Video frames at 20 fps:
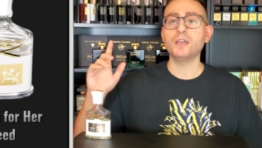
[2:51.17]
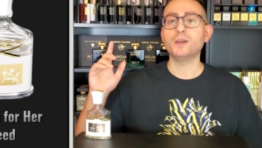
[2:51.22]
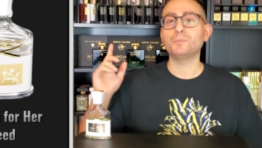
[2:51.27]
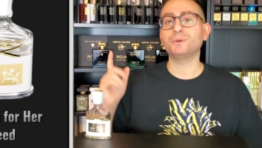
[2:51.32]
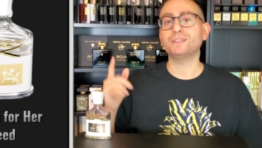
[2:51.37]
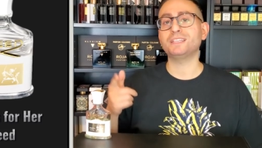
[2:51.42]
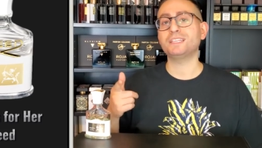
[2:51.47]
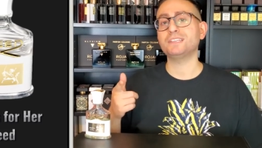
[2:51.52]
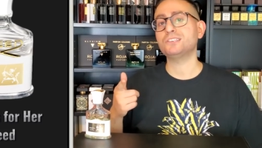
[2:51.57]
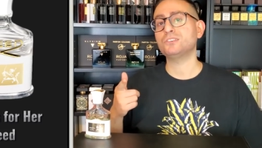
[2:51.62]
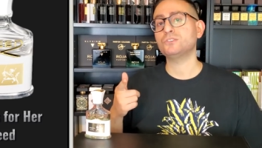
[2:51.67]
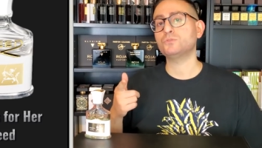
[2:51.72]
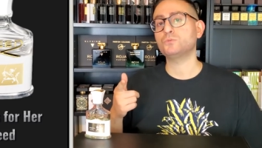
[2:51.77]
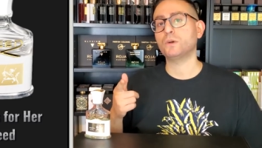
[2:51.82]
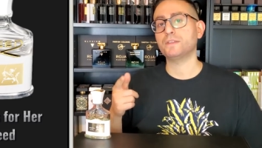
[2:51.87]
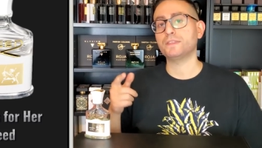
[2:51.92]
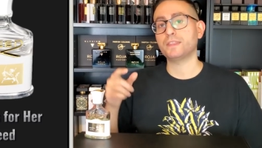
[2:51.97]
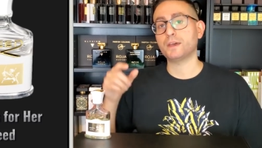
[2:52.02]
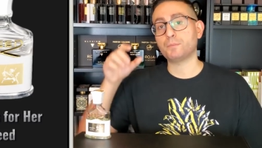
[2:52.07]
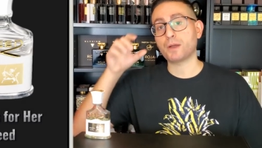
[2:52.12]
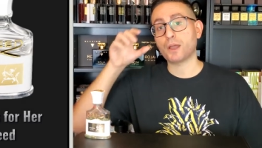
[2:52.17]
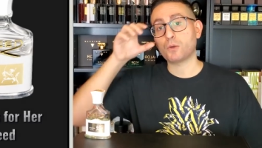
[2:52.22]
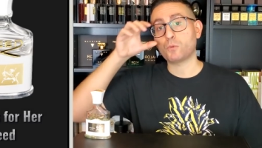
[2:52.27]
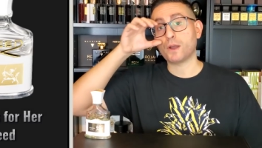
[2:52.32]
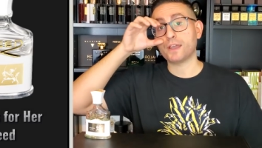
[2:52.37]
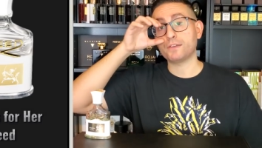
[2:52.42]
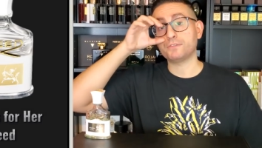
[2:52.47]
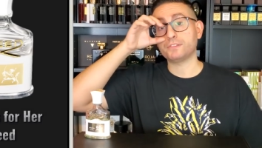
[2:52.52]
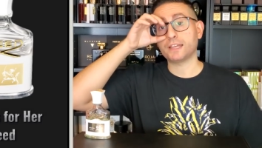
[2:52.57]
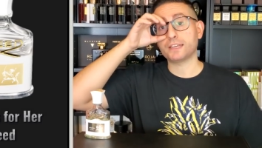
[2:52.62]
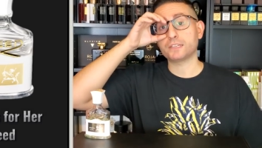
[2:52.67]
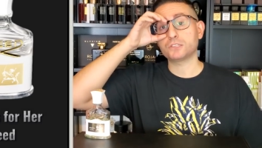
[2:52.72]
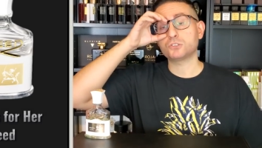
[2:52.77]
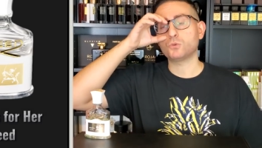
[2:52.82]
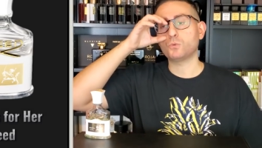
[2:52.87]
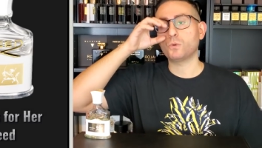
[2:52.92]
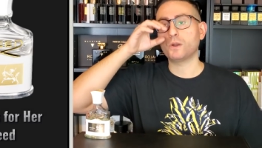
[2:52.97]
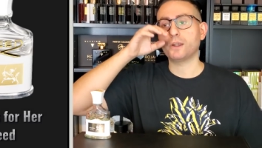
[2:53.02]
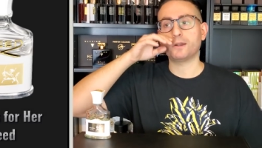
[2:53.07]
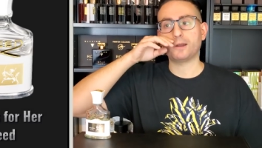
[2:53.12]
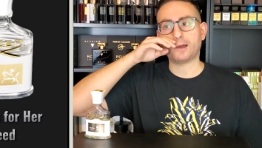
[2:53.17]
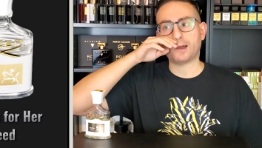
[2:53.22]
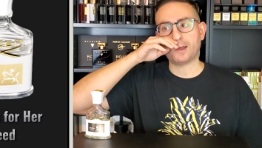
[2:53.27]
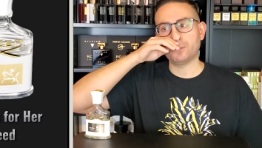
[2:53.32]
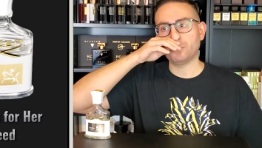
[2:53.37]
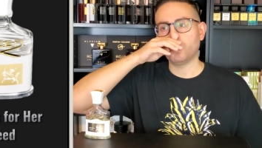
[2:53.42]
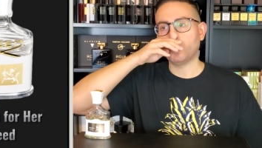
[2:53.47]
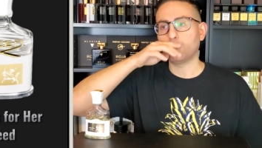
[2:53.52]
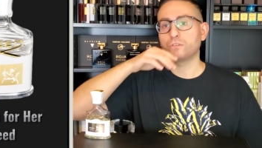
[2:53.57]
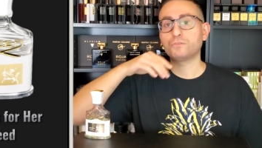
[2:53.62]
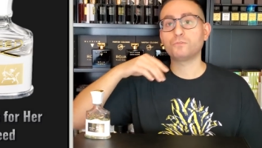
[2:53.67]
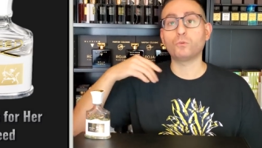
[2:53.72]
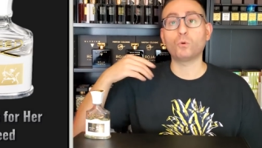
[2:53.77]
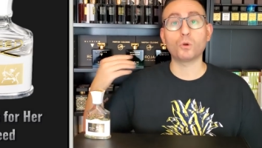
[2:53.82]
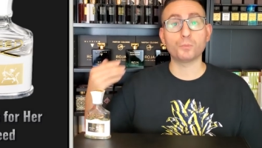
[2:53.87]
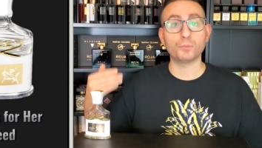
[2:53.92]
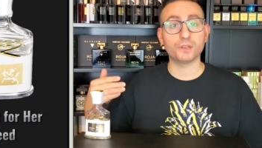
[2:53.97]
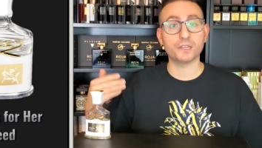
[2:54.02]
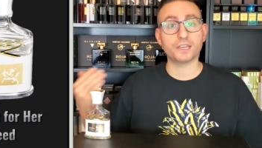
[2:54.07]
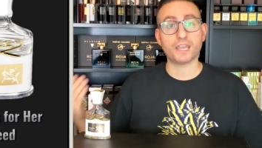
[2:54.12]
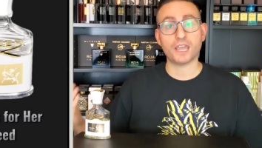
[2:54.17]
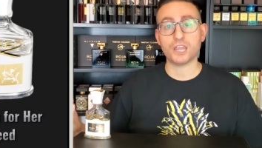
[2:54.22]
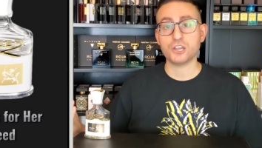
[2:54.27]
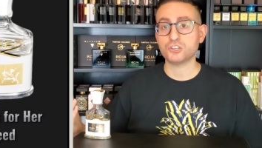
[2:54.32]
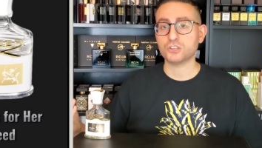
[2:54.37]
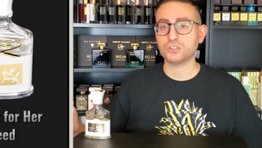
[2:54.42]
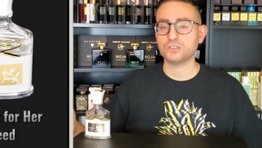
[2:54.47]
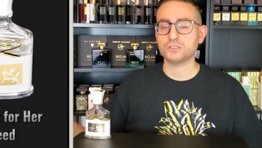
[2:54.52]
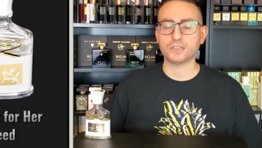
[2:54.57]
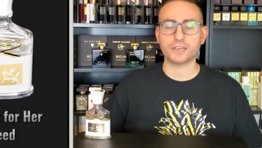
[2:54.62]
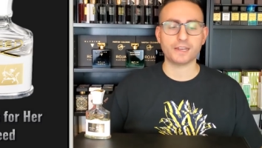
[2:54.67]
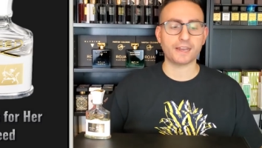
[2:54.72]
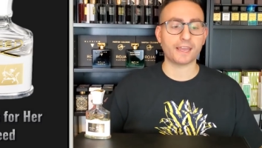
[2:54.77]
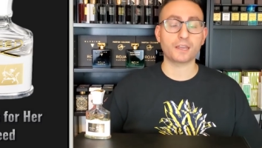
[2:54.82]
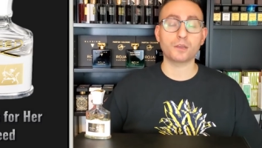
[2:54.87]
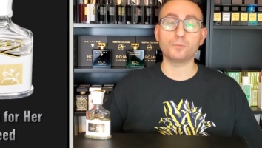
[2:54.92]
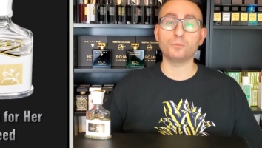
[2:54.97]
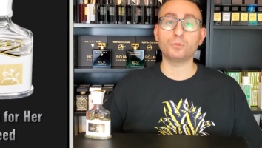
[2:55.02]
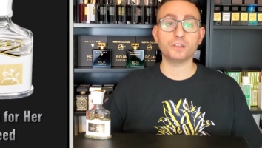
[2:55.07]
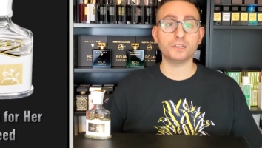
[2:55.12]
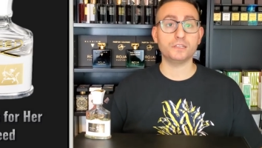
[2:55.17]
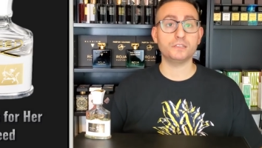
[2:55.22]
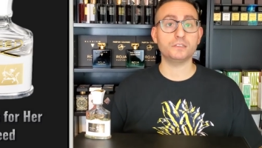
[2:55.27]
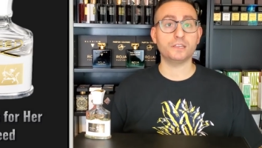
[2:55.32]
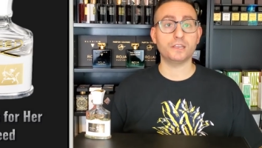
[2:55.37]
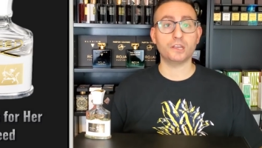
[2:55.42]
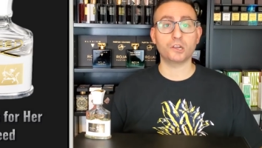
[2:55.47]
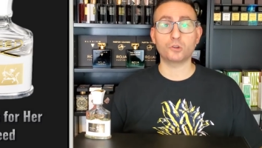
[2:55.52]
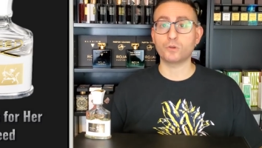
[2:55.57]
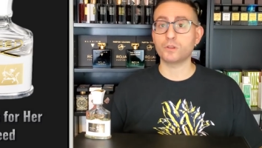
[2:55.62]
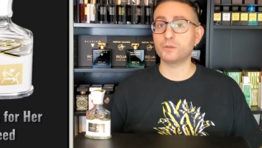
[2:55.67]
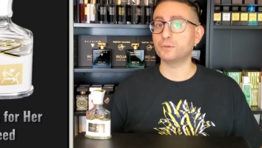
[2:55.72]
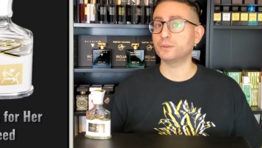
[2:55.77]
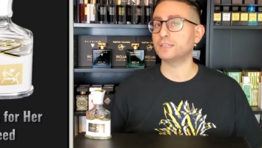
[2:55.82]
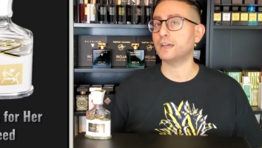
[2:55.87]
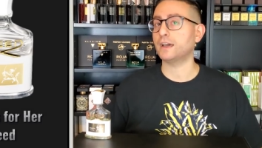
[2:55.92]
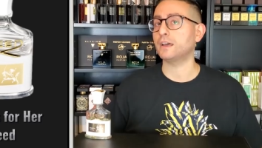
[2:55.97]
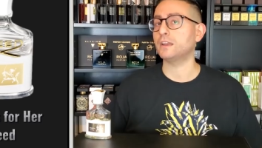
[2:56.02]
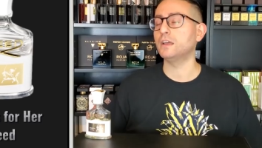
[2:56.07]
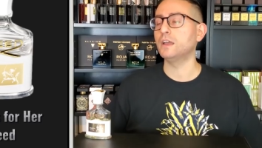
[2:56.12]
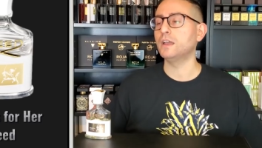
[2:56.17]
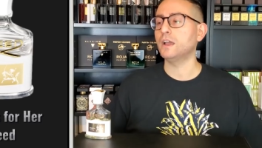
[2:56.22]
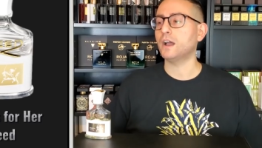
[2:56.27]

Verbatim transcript: But this is one that my wife likes to wear on more formal occasions, and I completely agree with that.